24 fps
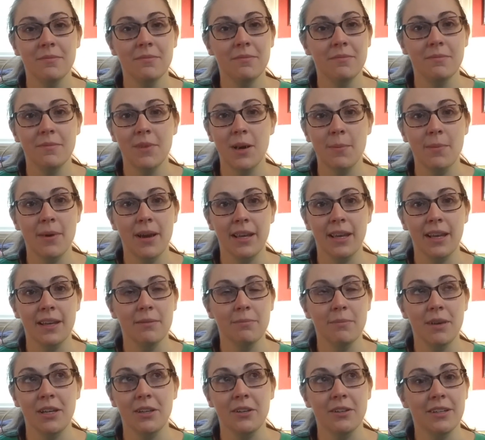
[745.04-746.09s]
But
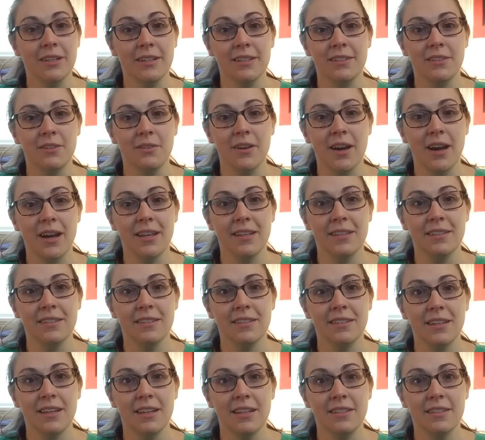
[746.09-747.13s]
my goodness, you guys,
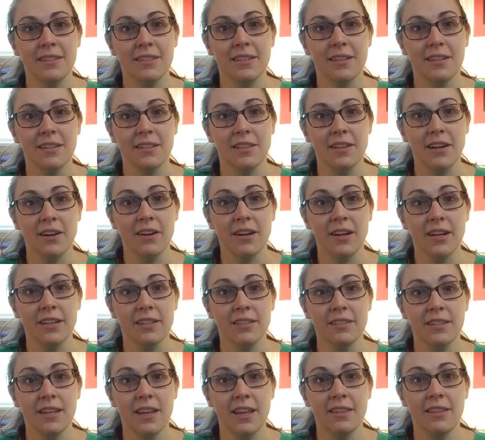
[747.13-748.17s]
it's
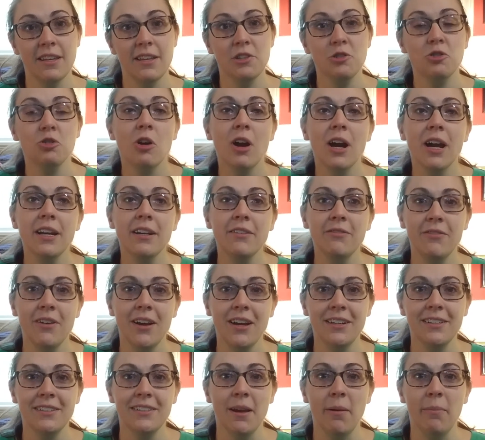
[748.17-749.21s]
hilarious. And then trying to
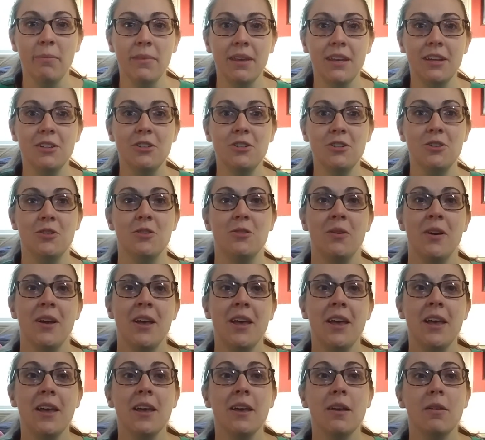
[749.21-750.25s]
find something to
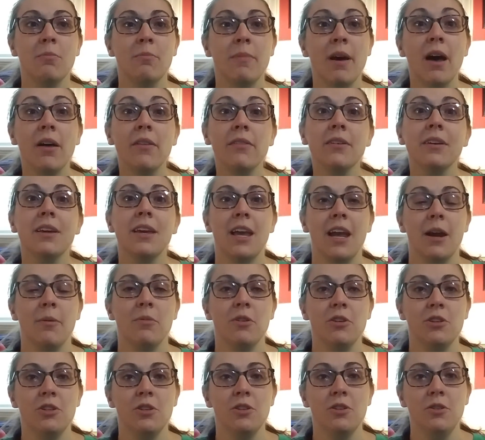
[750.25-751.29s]
mount the
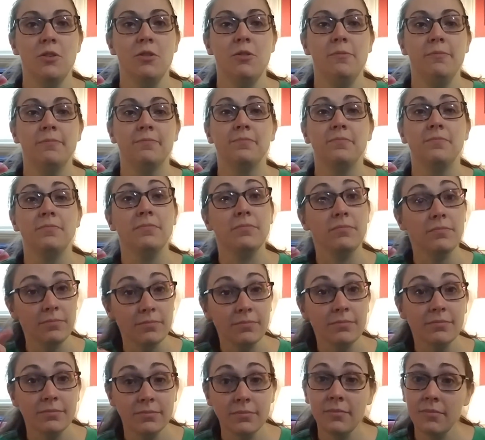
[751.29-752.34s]
camera to.
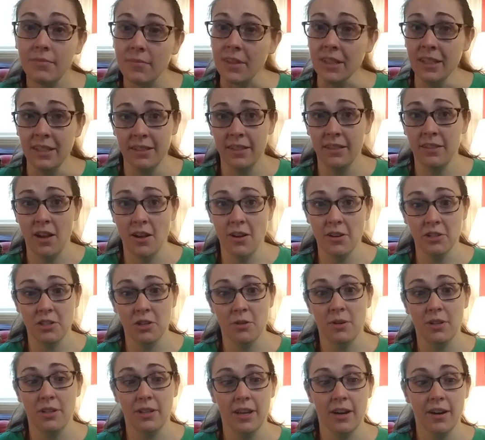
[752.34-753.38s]
This is also
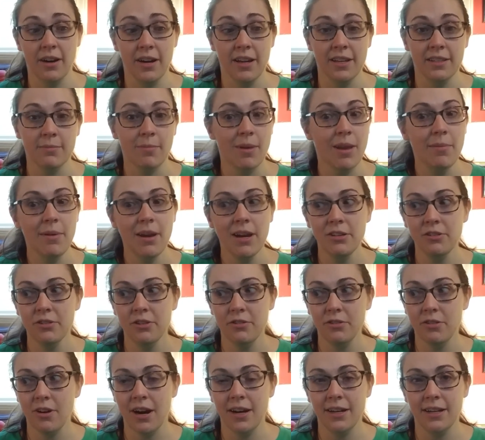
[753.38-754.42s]
hilarious. Maybe I should
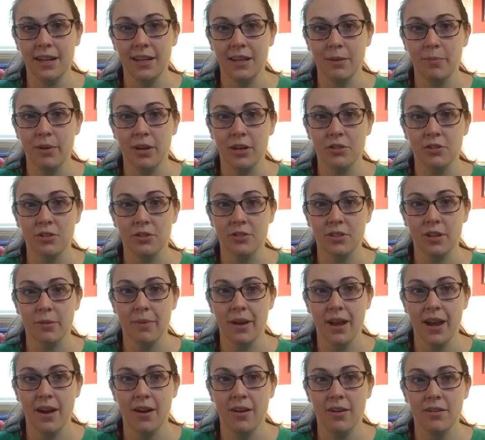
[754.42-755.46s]
try and take a picture
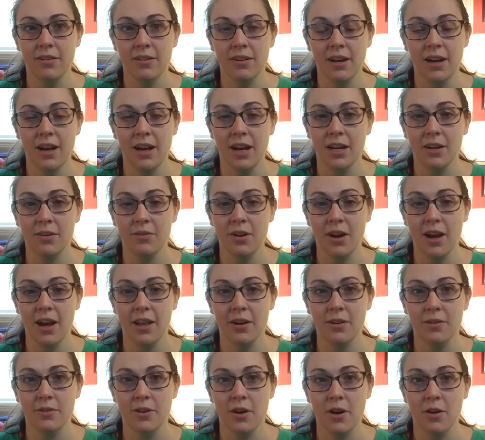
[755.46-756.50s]
somehow. I
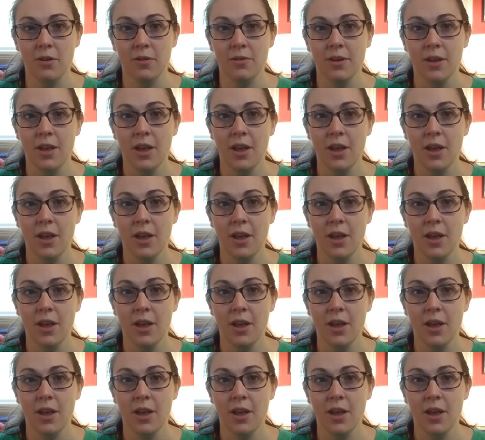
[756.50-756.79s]
don't know.